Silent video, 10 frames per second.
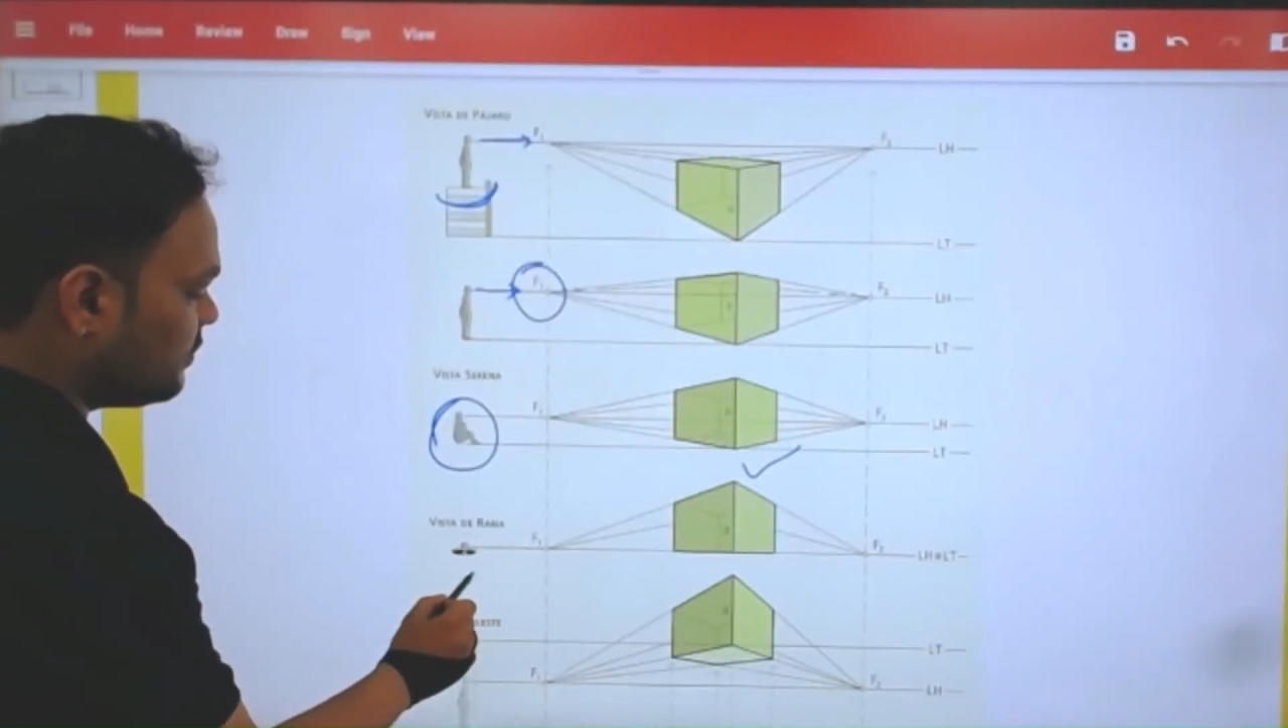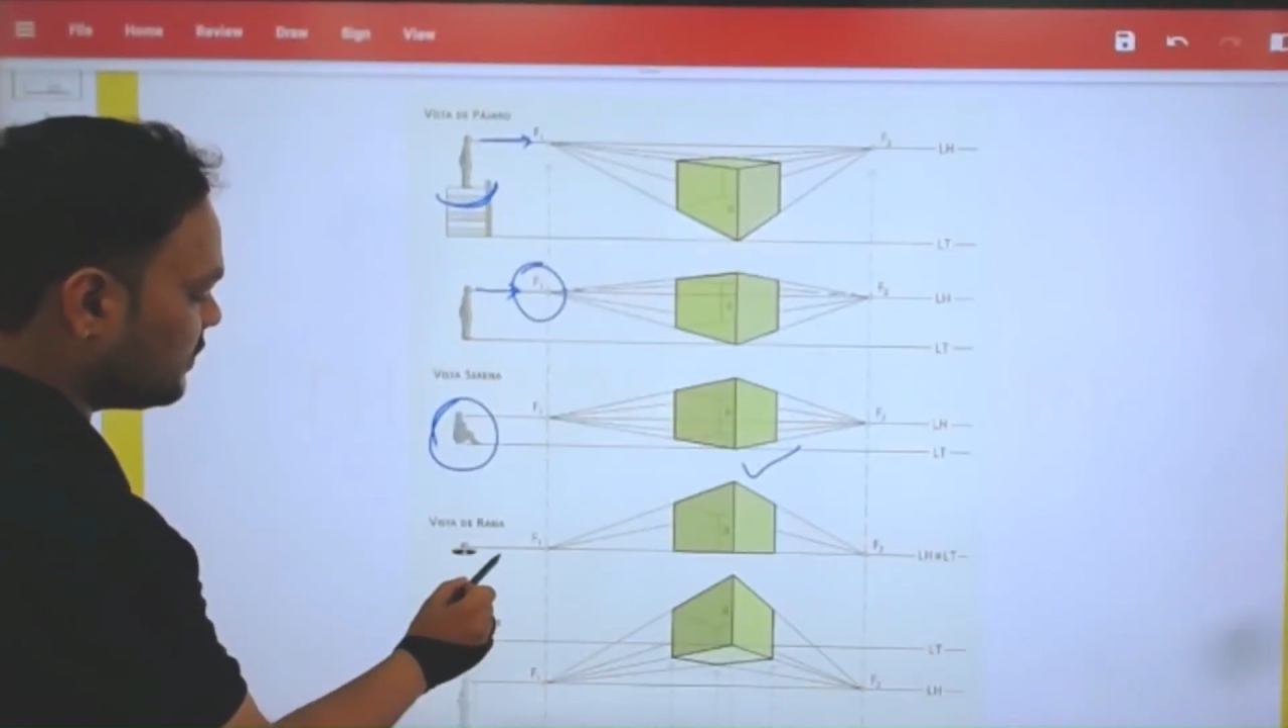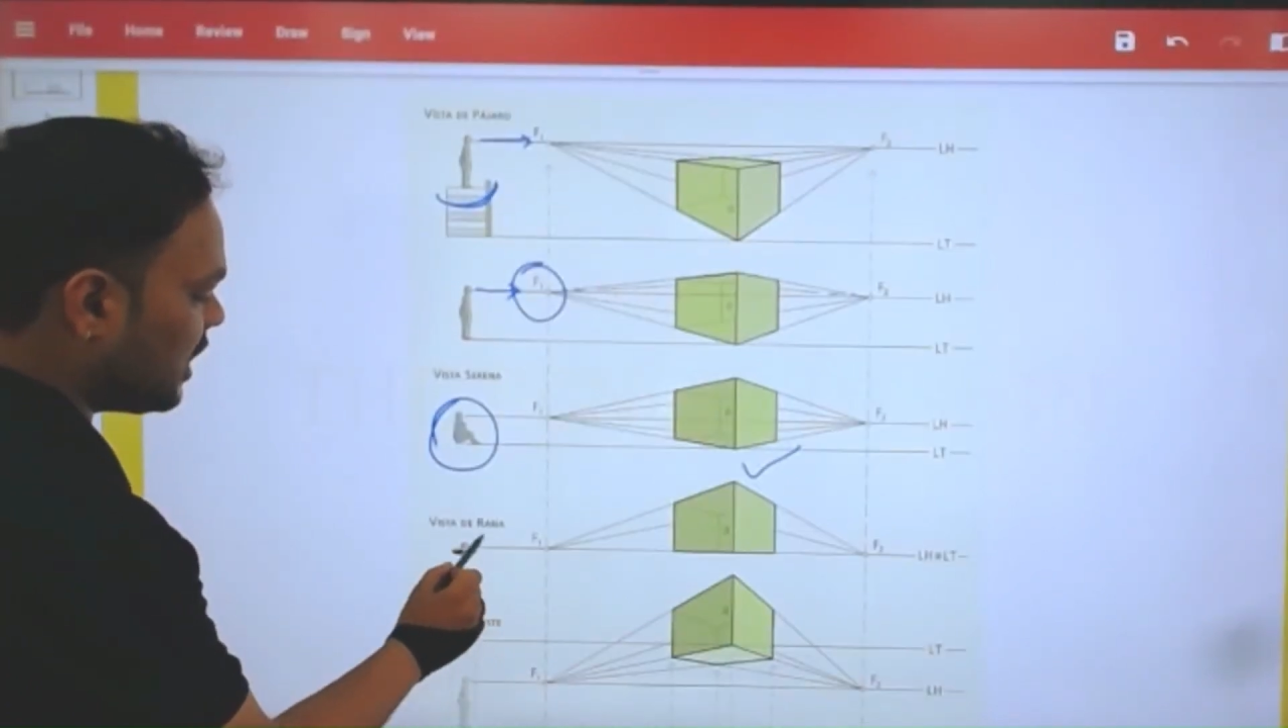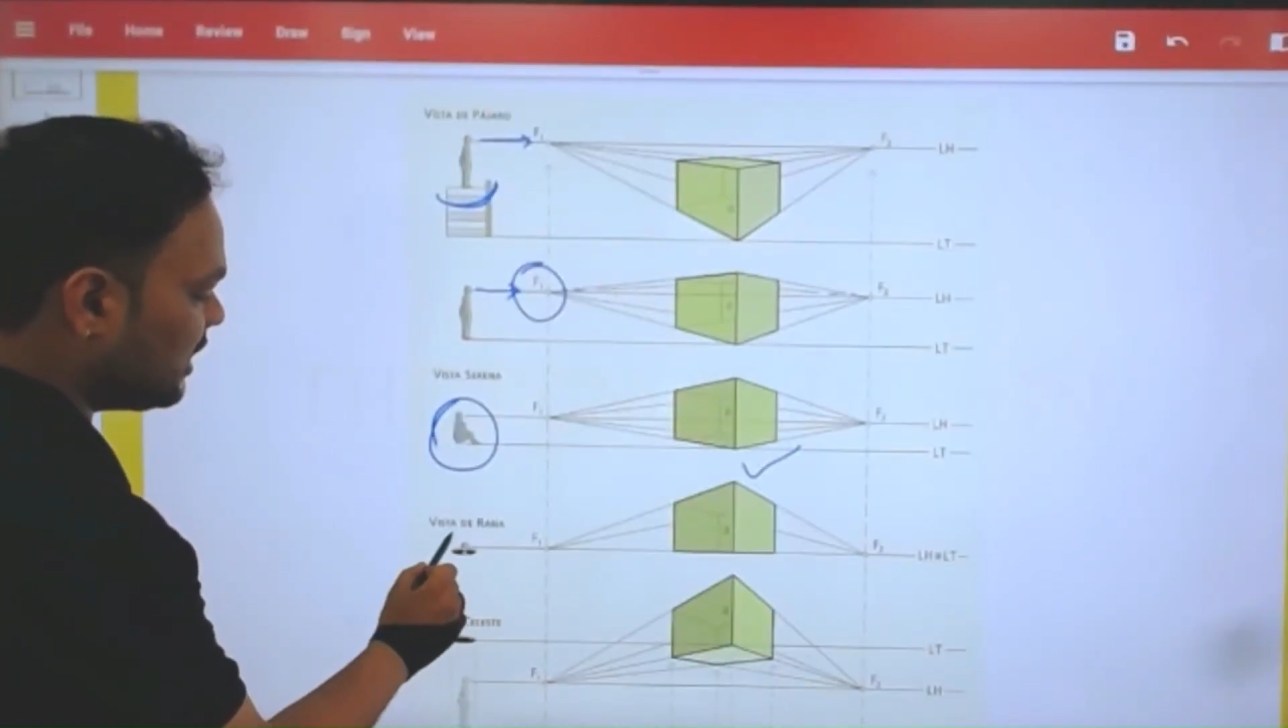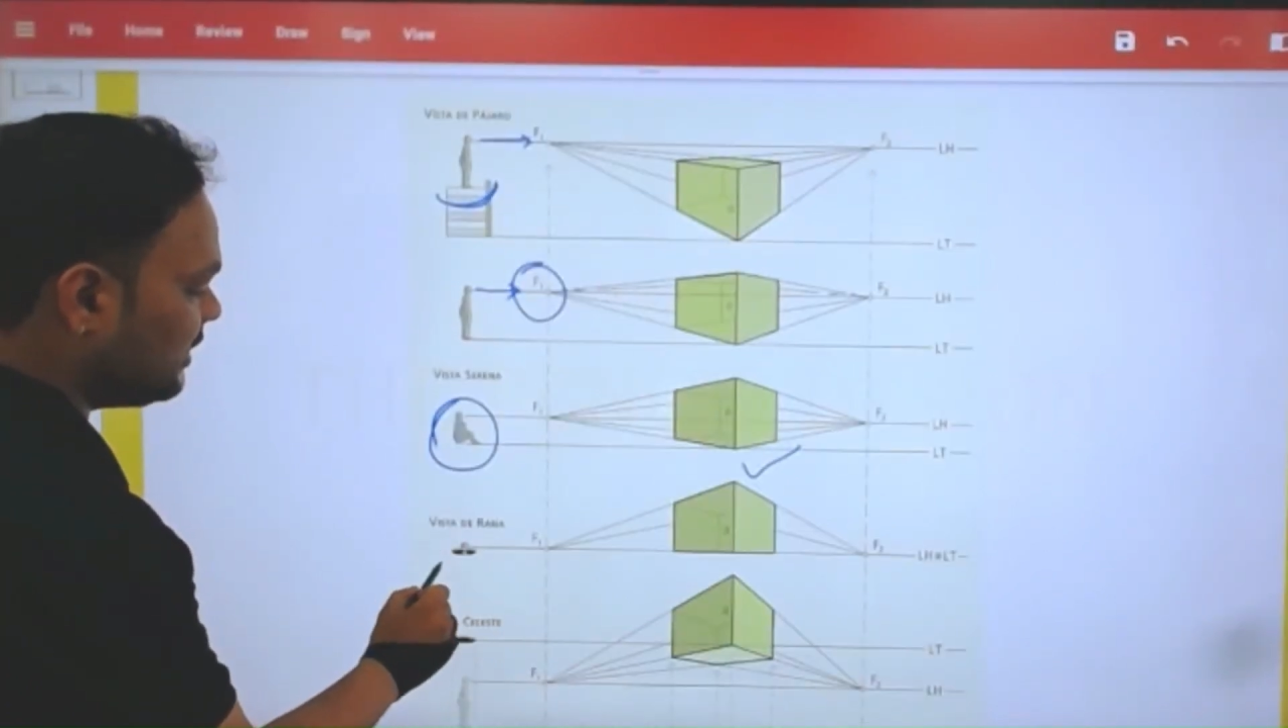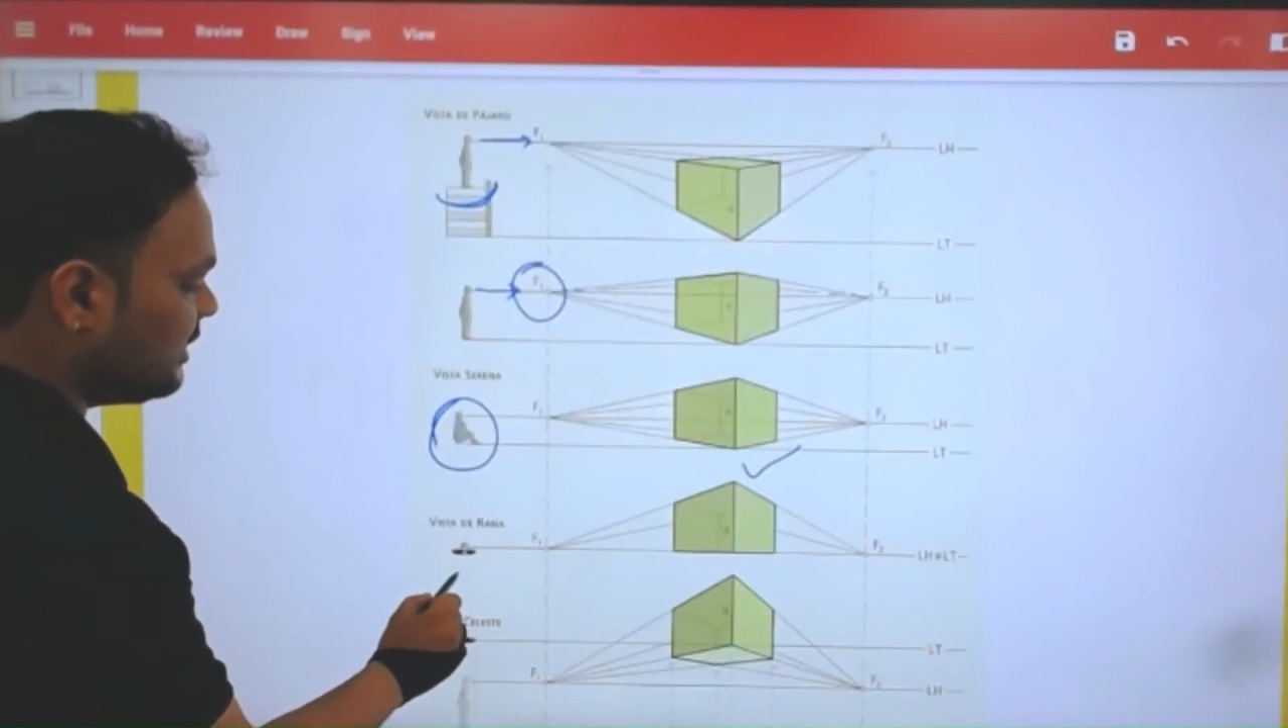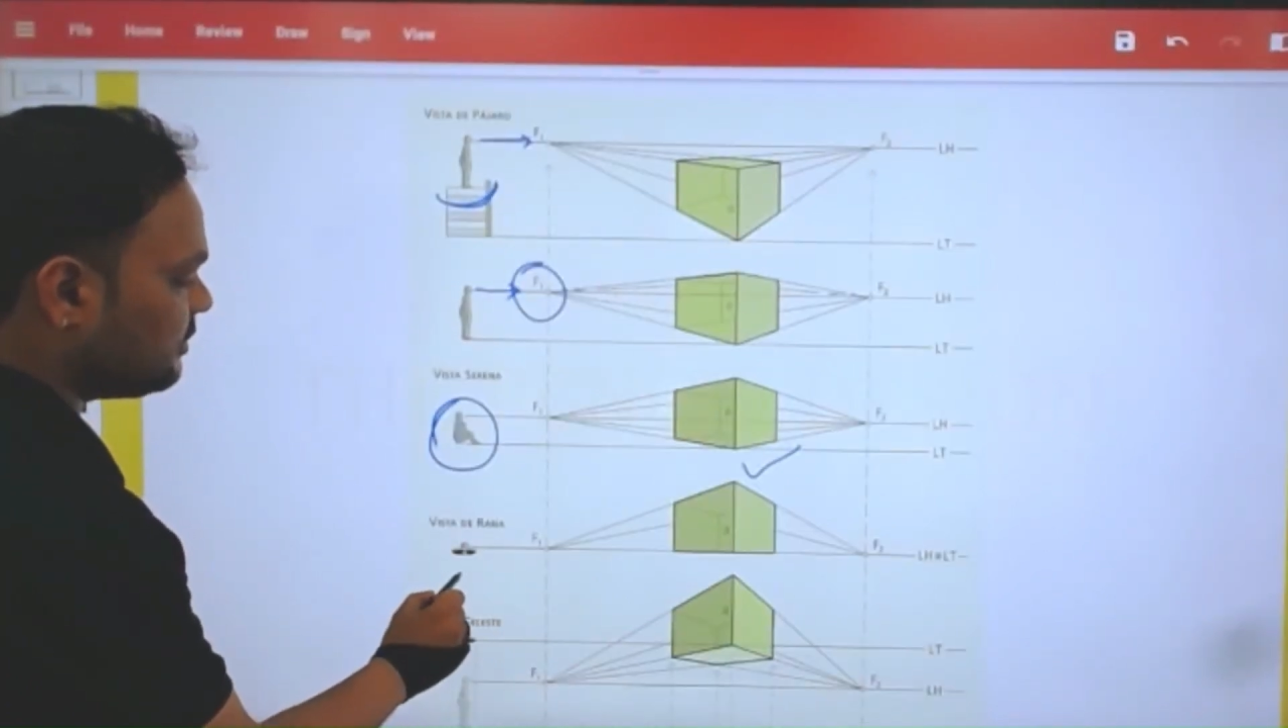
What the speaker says: Under the